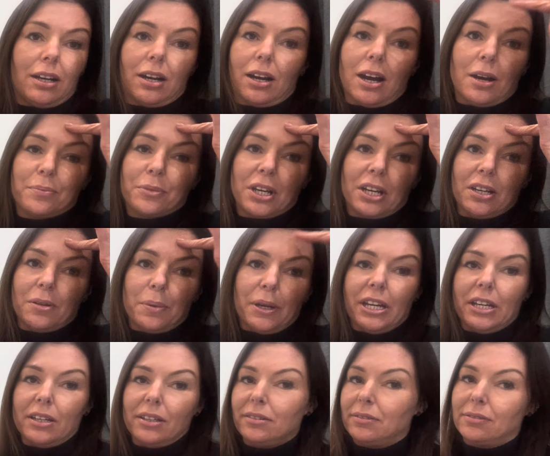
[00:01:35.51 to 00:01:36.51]
I'm going to
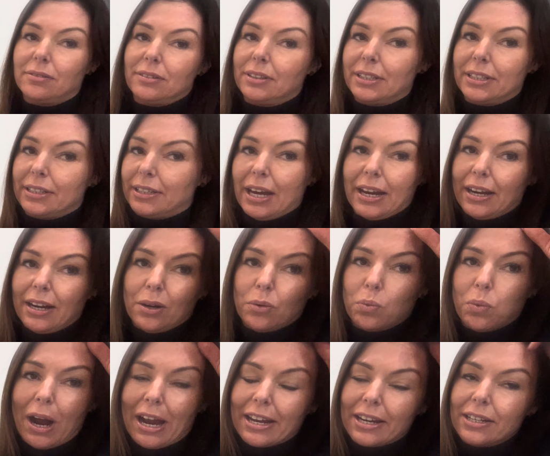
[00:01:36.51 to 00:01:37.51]
be getting
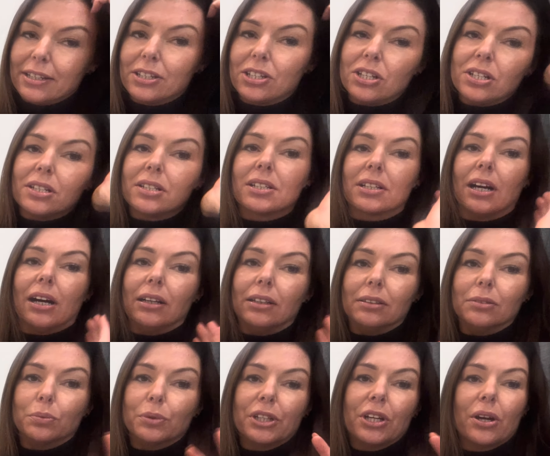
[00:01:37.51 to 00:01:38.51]
way into your
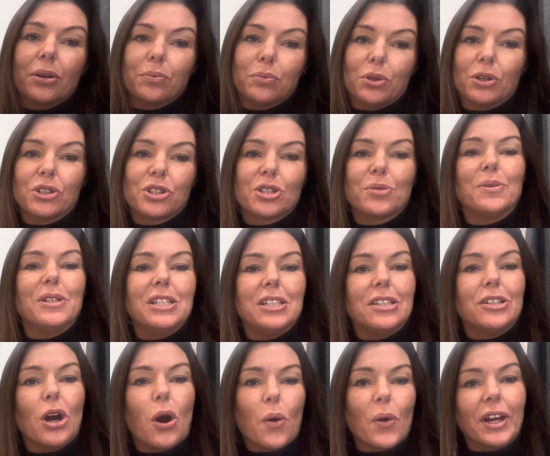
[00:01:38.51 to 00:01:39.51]
skull. We don't want to be
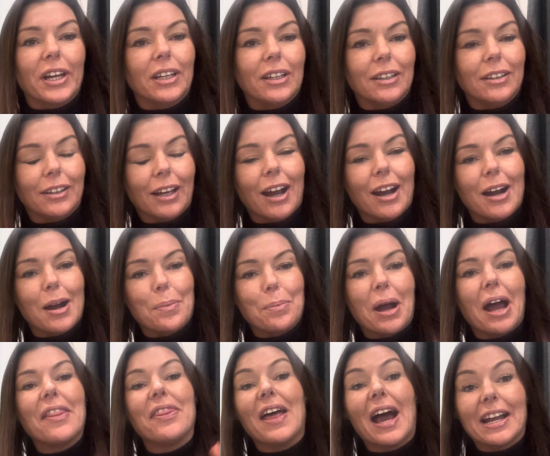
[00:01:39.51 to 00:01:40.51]
going
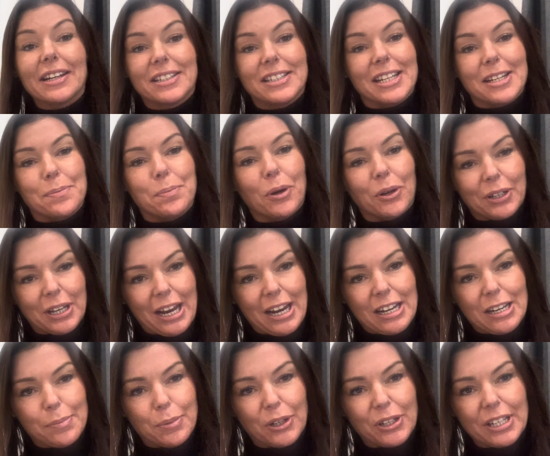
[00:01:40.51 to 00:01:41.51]
that deep on
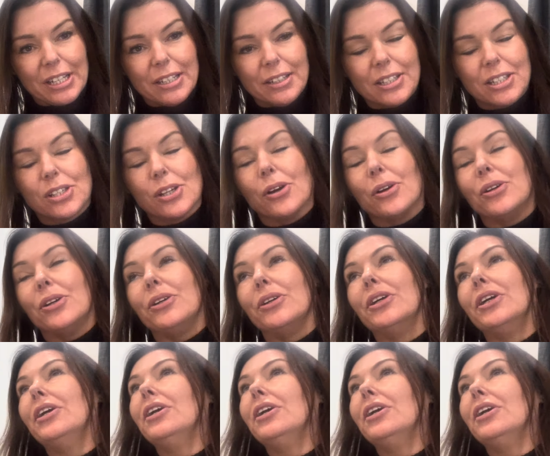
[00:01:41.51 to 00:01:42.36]
anybody. So